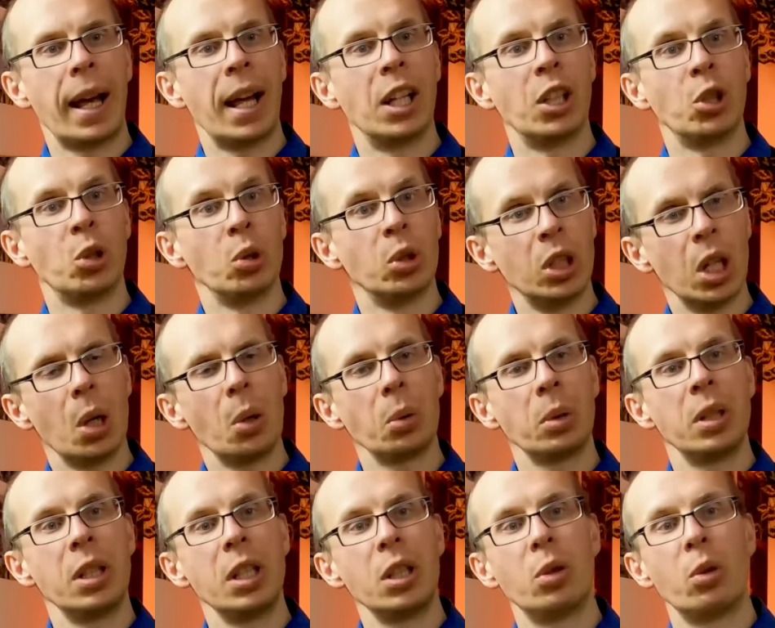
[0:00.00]
And you
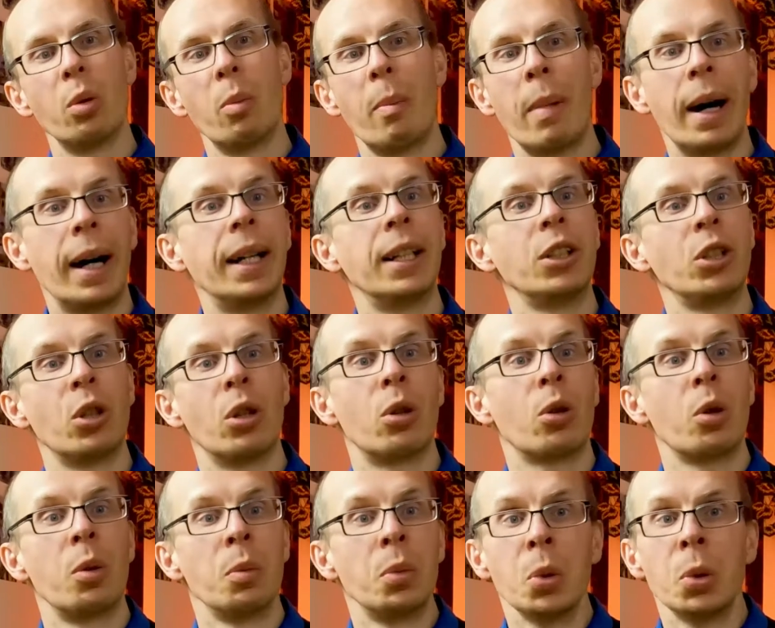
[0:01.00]
don't need to mine
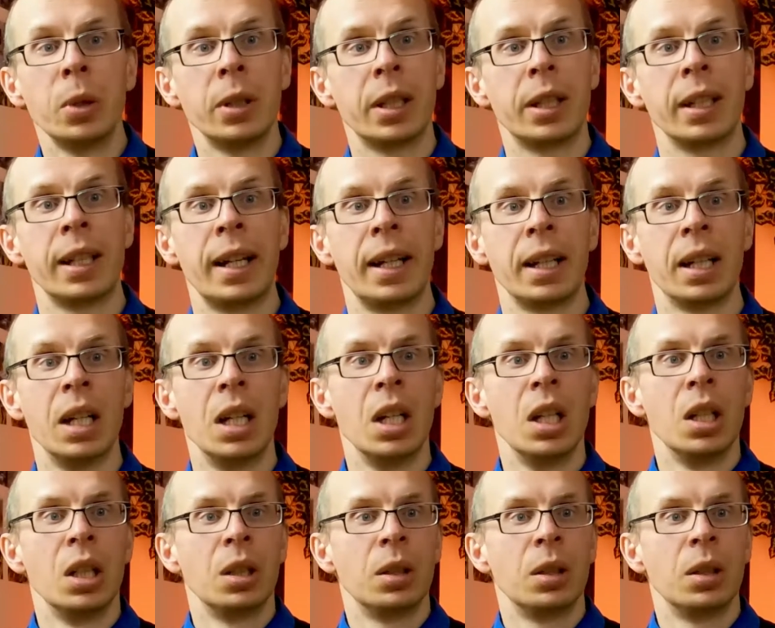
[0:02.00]
your computer like